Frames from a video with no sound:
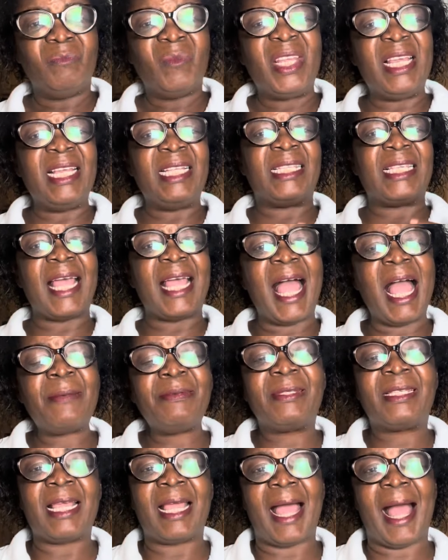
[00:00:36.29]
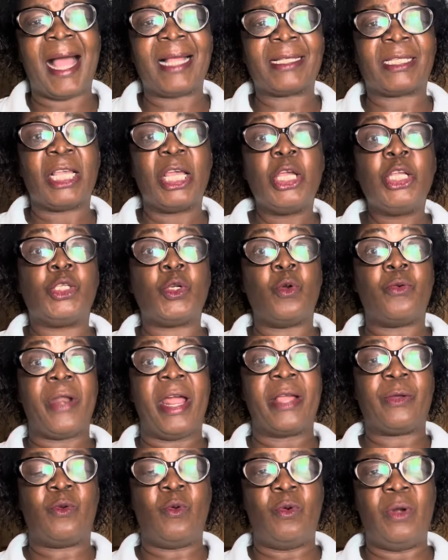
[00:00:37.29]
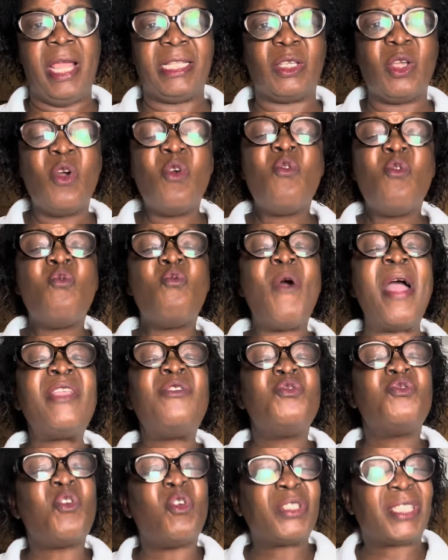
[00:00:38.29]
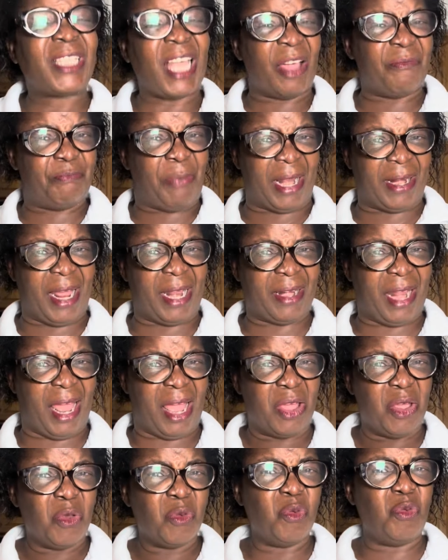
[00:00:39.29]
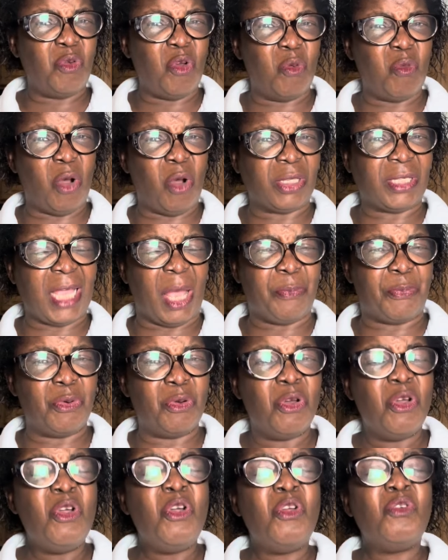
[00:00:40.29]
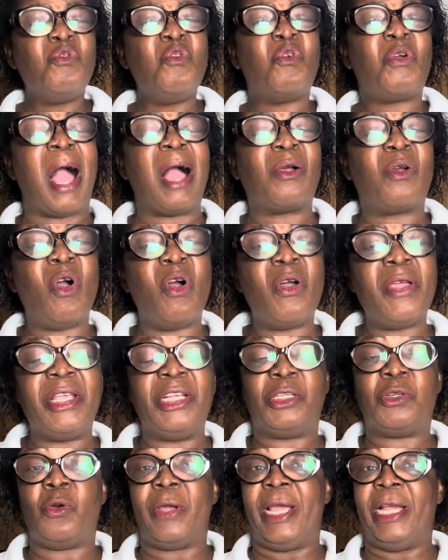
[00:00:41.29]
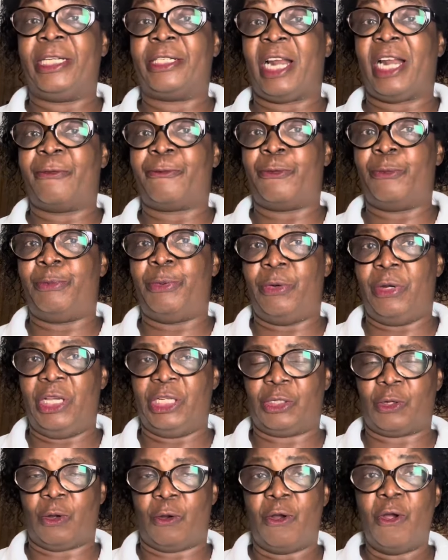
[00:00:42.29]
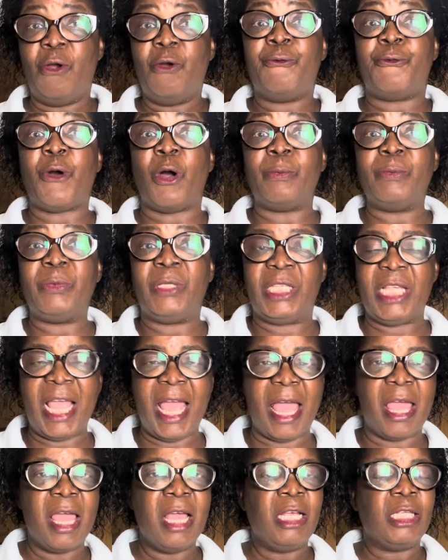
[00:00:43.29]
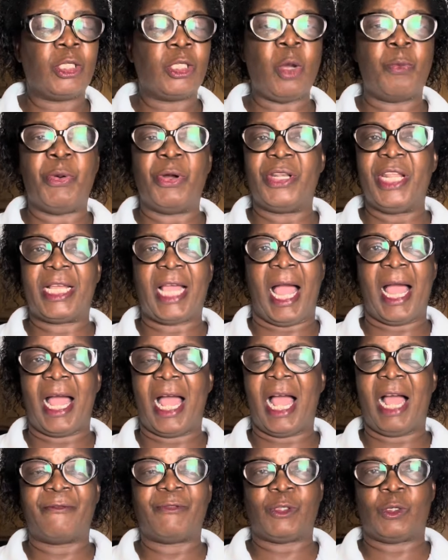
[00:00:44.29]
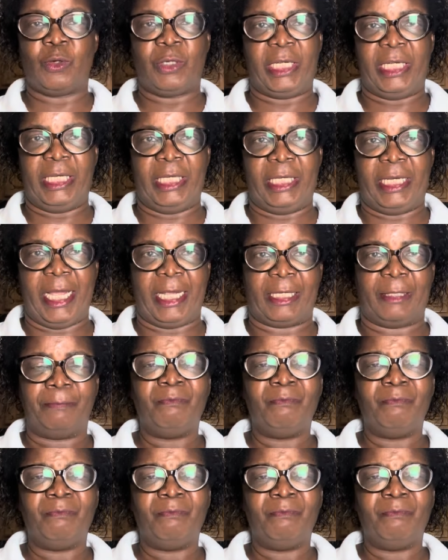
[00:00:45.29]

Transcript: It helps the heart to regulate. When you don't have banana, you know what happens? You can go into atrial fibrillation. From there, somebody can have sudden death.